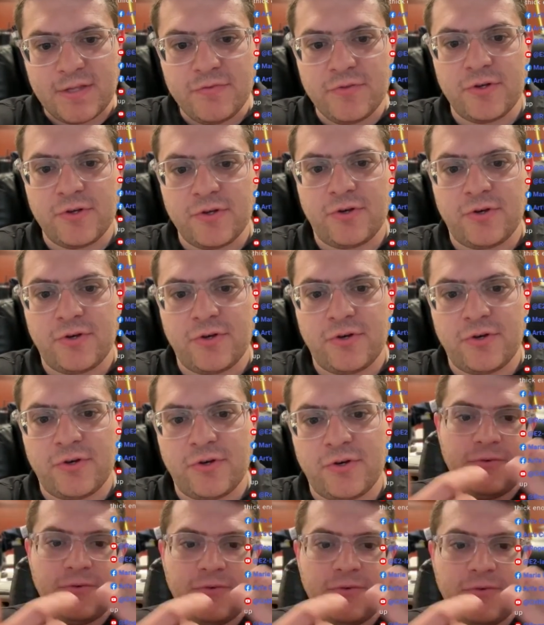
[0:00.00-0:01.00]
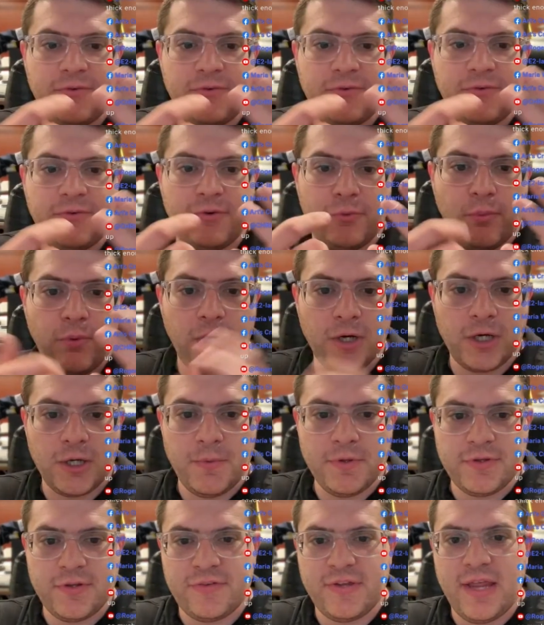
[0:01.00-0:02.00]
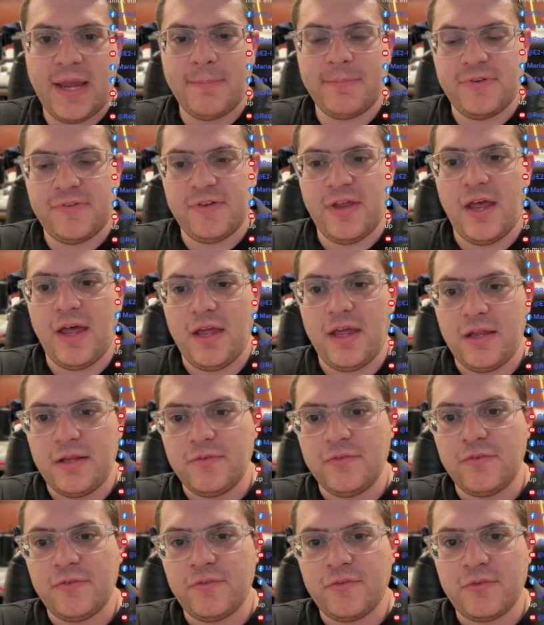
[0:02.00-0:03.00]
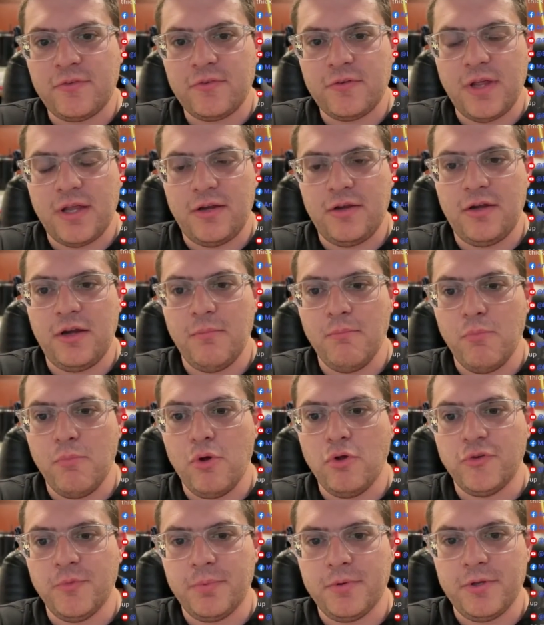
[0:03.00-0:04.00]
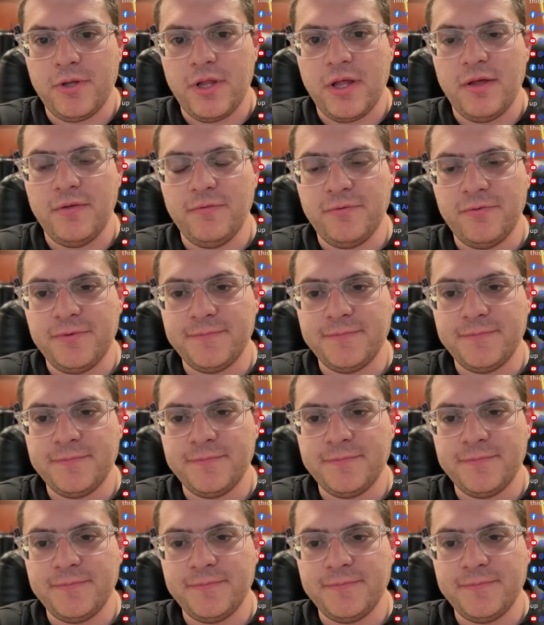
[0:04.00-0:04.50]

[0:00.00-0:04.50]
The grid array is if you're working with the same designs and you need multiple of.